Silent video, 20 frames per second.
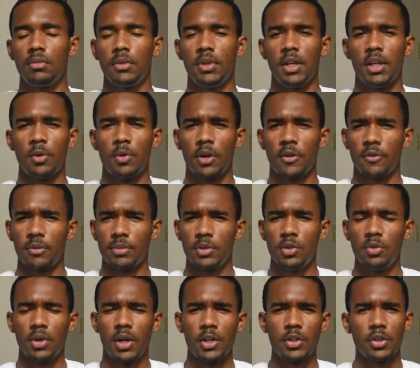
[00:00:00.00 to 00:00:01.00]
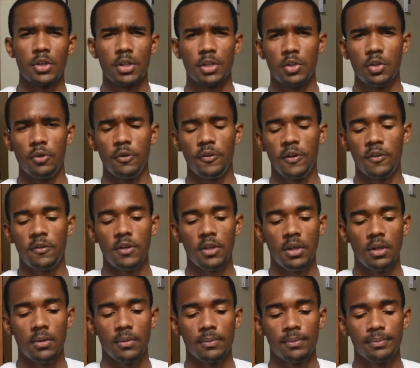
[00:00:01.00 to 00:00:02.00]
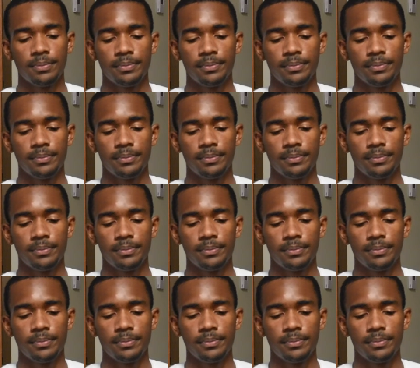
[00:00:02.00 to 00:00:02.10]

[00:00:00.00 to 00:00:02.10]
anywhere from 200 to 250